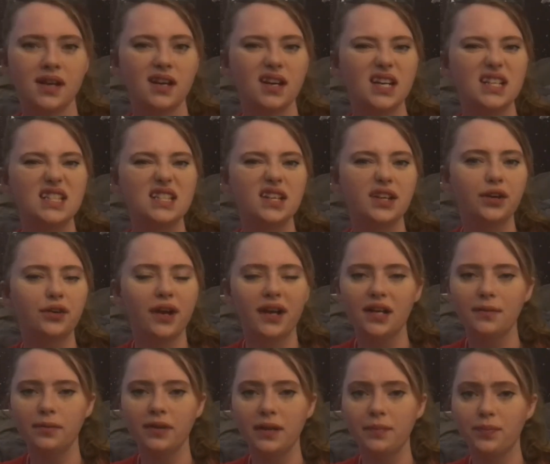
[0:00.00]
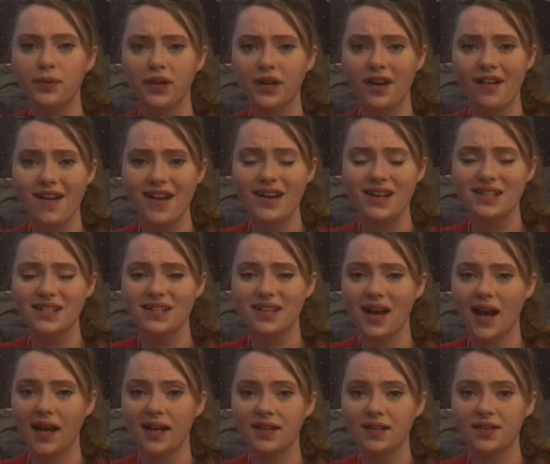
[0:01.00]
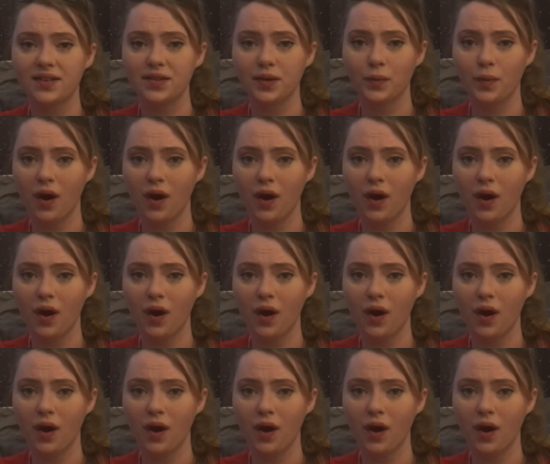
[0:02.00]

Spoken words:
It's an incredibly precarious line to